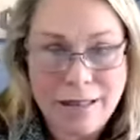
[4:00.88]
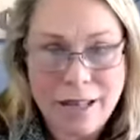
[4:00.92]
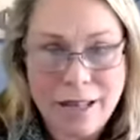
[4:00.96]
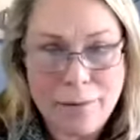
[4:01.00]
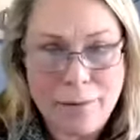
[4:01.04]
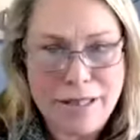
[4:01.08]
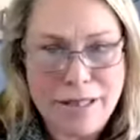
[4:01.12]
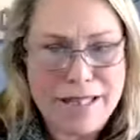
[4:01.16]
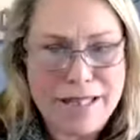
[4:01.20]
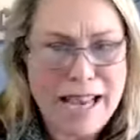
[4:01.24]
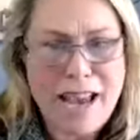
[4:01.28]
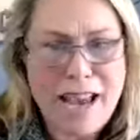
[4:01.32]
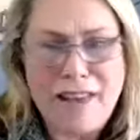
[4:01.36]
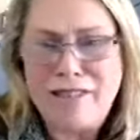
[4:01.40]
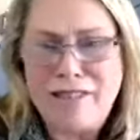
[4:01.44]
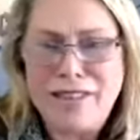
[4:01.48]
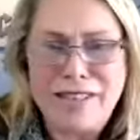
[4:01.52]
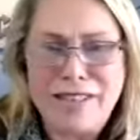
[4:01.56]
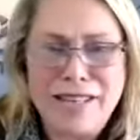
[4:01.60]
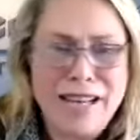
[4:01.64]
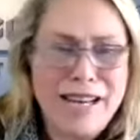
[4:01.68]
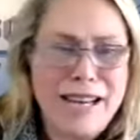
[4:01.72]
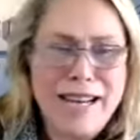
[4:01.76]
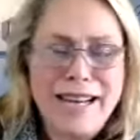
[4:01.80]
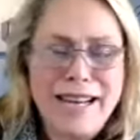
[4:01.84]
companies have is
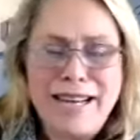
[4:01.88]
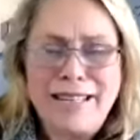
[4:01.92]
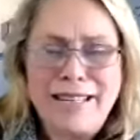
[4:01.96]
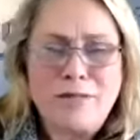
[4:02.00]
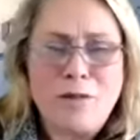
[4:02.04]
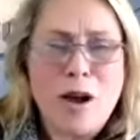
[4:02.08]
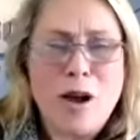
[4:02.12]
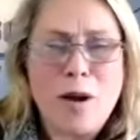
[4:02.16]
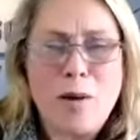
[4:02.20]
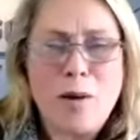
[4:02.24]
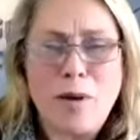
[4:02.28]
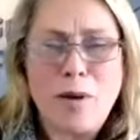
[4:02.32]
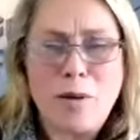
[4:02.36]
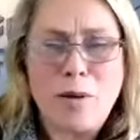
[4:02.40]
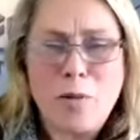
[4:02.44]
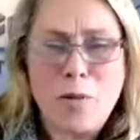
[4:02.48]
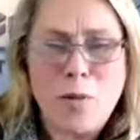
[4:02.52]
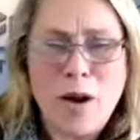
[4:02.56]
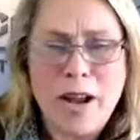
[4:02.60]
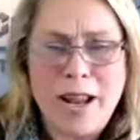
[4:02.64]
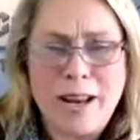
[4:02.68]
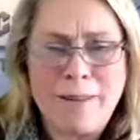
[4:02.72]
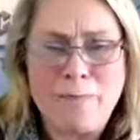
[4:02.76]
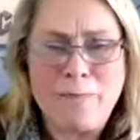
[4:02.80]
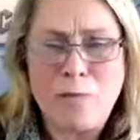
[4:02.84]
is I mean
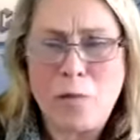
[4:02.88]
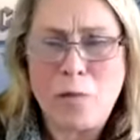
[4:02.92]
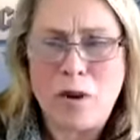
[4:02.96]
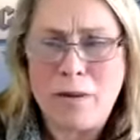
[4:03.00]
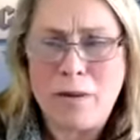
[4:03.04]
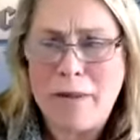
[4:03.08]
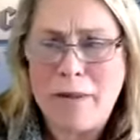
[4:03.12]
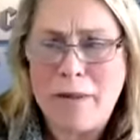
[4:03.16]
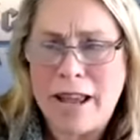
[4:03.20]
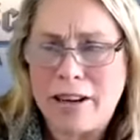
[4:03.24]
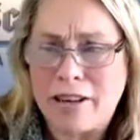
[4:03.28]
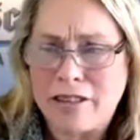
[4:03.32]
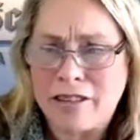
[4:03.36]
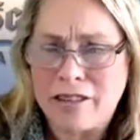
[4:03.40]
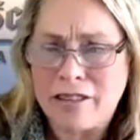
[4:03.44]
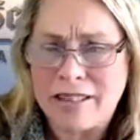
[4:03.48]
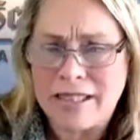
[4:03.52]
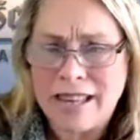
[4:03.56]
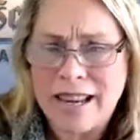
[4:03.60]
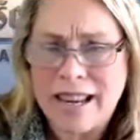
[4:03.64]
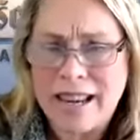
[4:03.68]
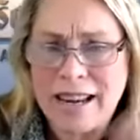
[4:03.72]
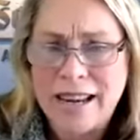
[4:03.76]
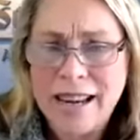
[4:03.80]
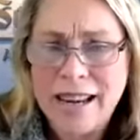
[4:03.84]
one one manager
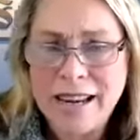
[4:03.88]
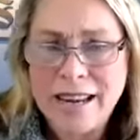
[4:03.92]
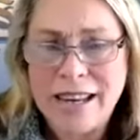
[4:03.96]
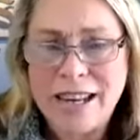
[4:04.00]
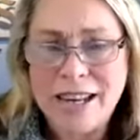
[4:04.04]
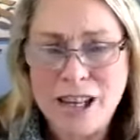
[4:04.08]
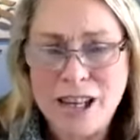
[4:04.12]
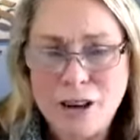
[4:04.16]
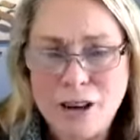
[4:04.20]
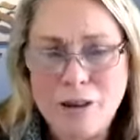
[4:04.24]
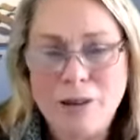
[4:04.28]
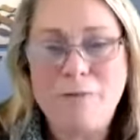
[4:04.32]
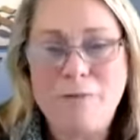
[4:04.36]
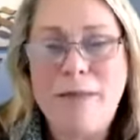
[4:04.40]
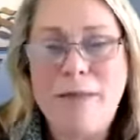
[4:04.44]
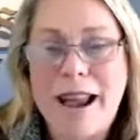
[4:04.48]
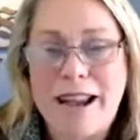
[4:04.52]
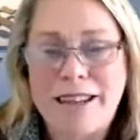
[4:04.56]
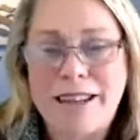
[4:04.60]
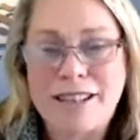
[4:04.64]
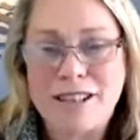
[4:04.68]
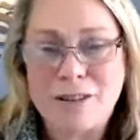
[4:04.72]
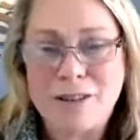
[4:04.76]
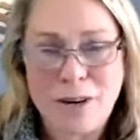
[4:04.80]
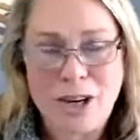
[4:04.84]
said, can you
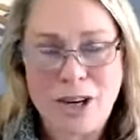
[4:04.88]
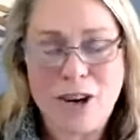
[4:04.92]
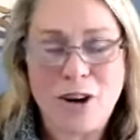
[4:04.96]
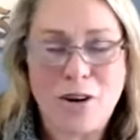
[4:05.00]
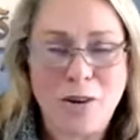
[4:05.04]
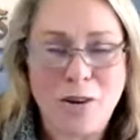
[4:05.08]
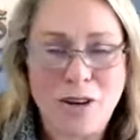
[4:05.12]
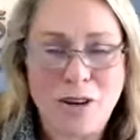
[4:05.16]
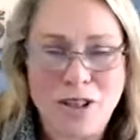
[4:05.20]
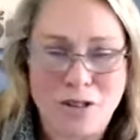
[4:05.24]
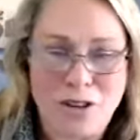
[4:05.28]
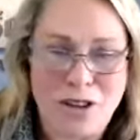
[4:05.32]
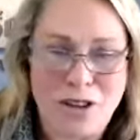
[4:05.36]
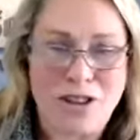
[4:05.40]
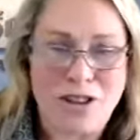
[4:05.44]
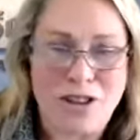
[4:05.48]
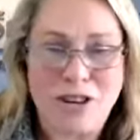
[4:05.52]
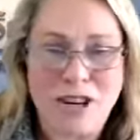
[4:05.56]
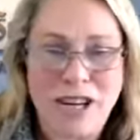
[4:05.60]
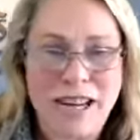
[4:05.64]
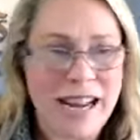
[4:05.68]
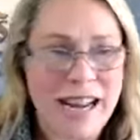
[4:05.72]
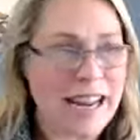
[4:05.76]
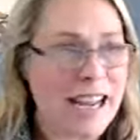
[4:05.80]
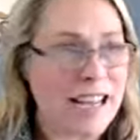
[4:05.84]
imagine we go into a
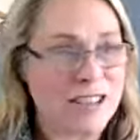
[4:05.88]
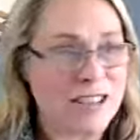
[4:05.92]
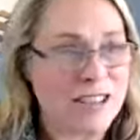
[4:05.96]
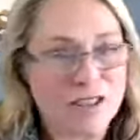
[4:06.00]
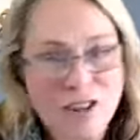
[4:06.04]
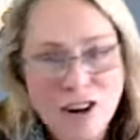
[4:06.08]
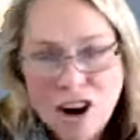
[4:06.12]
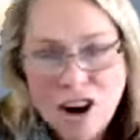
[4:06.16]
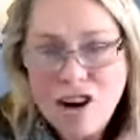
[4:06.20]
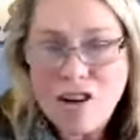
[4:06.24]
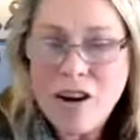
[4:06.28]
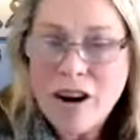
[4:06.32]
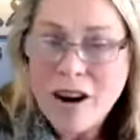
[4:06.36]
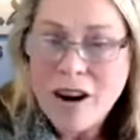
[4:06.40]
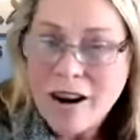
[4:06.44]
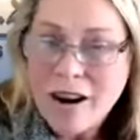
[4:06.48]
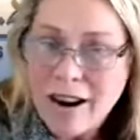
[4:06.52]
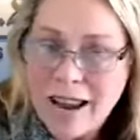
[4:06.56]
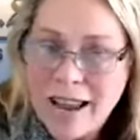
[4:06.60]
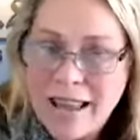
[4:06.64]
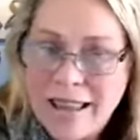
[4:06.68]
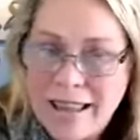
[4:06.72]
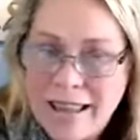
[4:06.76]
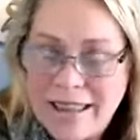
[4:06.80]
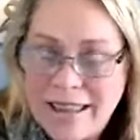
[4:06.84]
30 day escrow
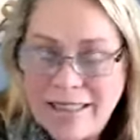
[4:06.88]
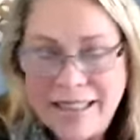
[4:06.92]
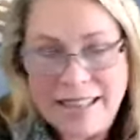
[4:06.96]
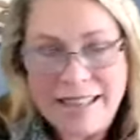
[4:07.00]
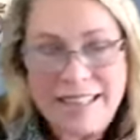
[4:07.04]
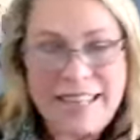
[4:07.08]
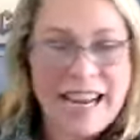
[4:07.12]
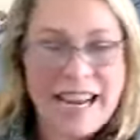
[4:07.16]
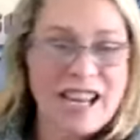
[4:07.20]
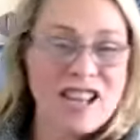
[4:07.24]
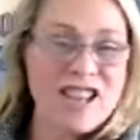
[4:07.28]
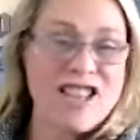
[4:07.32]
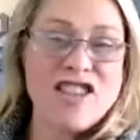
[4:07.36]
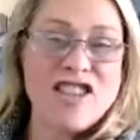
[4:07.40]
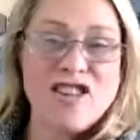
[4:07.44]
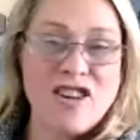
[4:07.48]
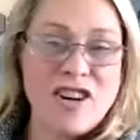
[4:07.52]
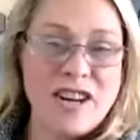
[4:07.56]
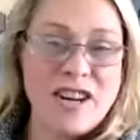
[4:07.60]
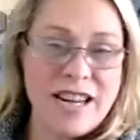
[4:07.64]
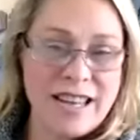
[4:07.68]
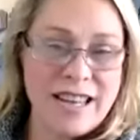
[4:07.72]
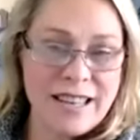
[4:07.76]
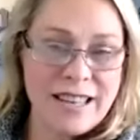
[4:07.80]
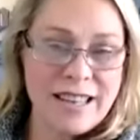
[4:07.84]
and then day
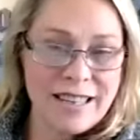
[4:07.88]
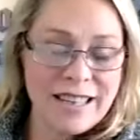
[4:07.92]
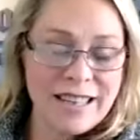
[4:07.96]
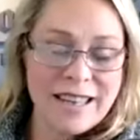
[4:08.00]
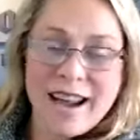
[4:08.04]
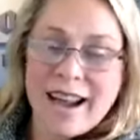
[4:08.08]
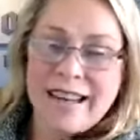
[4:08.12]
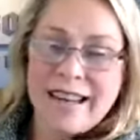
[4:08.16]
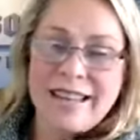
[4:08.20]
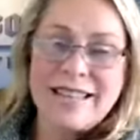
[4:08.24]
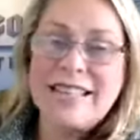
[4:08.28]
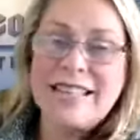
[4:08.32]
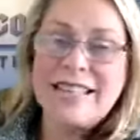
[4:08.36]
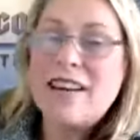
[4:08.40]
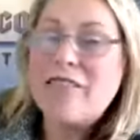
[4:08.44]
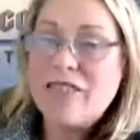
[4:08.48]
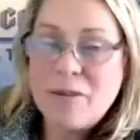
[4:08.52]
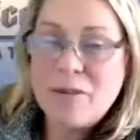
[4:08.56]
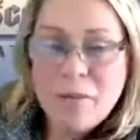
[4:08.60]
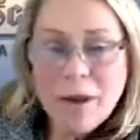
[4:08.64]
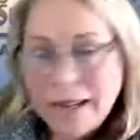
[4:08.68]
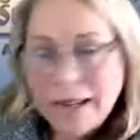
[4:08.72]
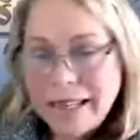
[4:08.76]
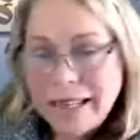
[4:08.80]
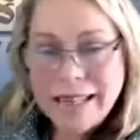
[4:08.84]
30 the guy doesn't have any
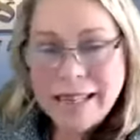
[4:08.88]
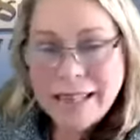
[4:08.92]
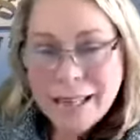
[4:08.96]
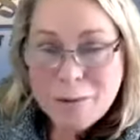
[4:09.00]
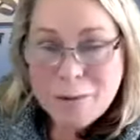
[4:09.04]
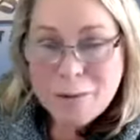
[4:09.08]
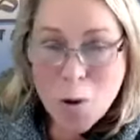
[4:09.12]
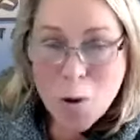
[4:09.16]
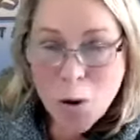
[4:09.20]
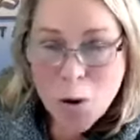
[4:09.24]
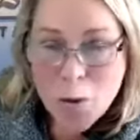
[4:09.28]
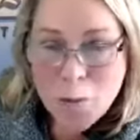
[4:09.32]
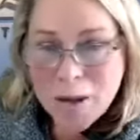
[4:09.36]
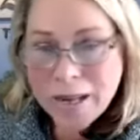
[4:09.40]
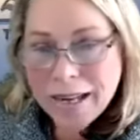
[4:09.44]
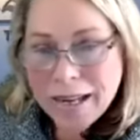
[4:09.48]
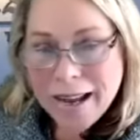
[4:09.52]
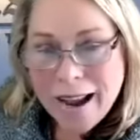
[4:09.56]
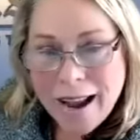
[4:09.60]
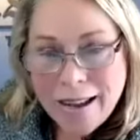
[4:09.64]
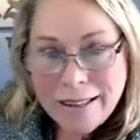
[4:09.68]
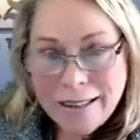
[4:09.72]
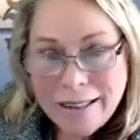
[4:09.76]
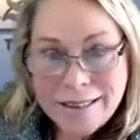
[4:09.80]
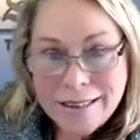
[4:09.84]
money anymore
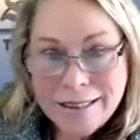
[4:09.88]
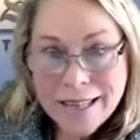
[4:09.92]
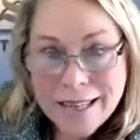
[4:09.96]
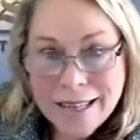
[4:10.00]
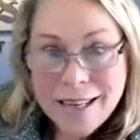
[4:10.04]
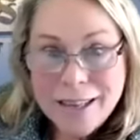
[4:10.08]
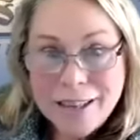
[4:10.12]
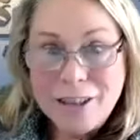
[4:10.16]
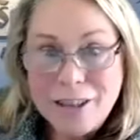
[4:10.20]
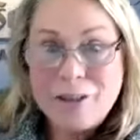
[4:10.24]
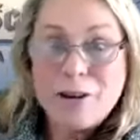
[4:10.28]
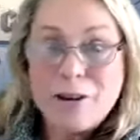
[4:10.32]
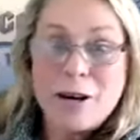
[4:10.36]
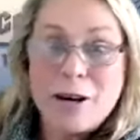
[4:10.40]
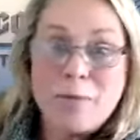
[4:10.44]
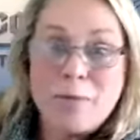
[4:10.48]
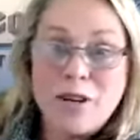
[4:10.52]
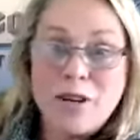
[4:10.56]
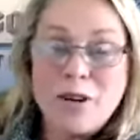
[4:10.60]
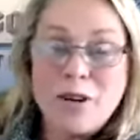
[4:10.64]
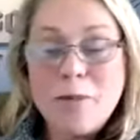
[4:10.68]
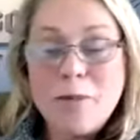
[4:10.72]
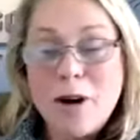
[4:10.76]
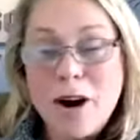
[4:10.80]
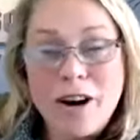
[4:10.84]
because the
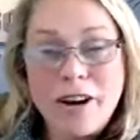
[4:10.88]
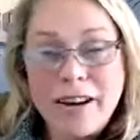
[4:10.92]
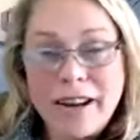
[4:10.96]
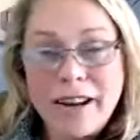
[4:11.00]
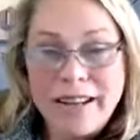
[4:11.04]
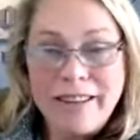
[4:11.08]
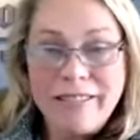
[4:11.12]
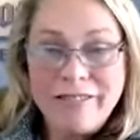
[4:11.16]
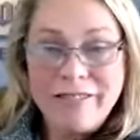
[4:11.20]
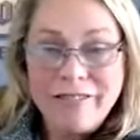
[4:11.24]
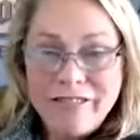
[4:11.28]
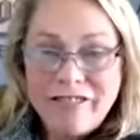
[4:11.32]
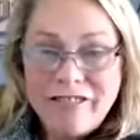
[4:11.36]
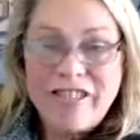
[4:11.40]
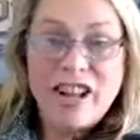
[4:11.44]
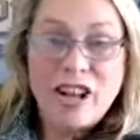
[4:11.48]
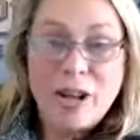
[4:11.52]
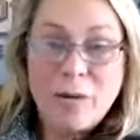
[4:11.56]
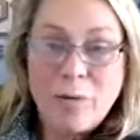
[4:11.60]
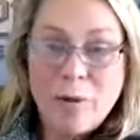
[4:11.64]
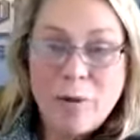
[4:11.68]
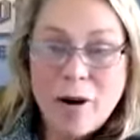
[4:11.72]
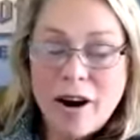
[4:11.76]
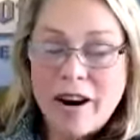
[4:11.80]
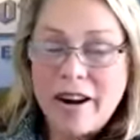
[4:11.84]
crypto market fell
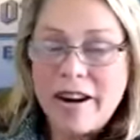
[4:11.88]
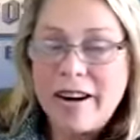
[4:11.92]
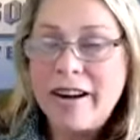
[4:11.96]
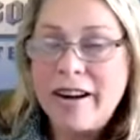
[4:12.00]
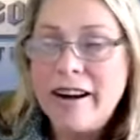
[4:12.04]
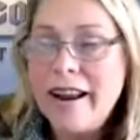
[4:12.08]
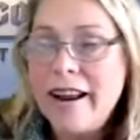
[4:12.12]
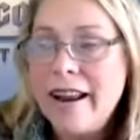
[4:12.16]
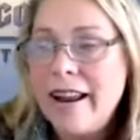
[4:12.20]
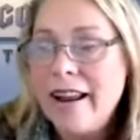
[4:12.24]
apart.